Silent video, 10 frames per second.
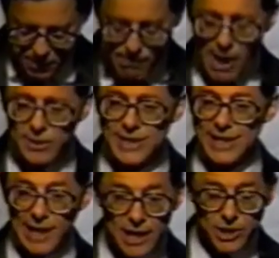you about
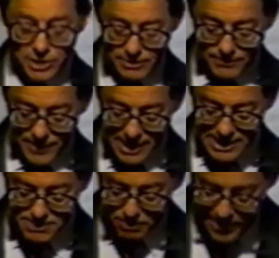the election
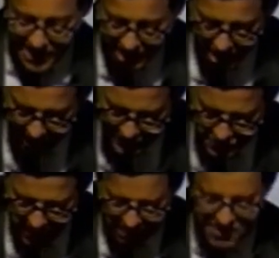is
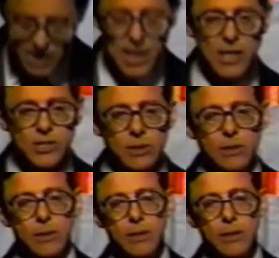Peikoff's recommendation,